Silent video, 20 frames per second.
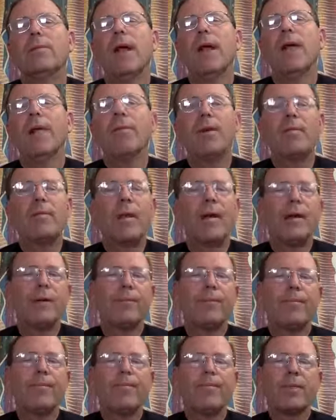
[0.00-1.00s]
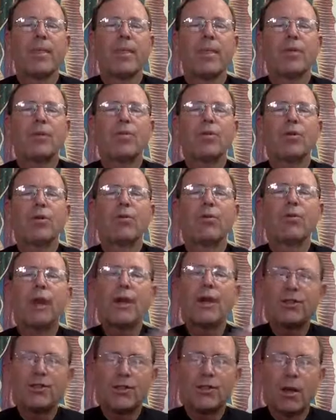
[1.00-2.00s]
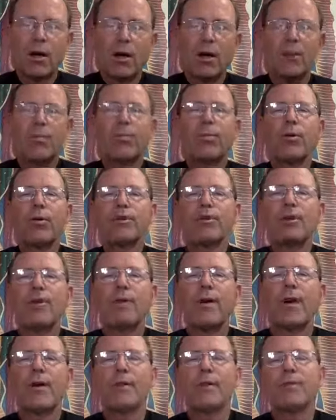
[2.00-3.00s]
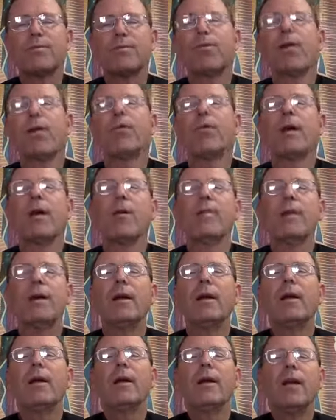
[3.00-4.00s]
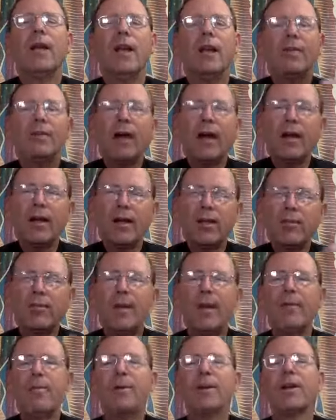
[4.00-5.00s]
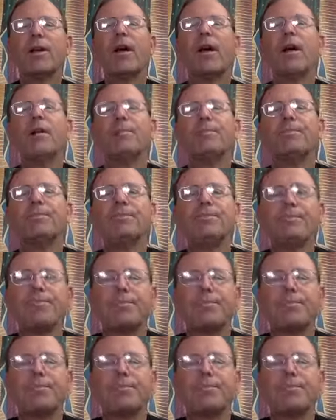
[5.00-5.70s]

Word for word: helping me to enrich our Perseverance program. Invite other people to come.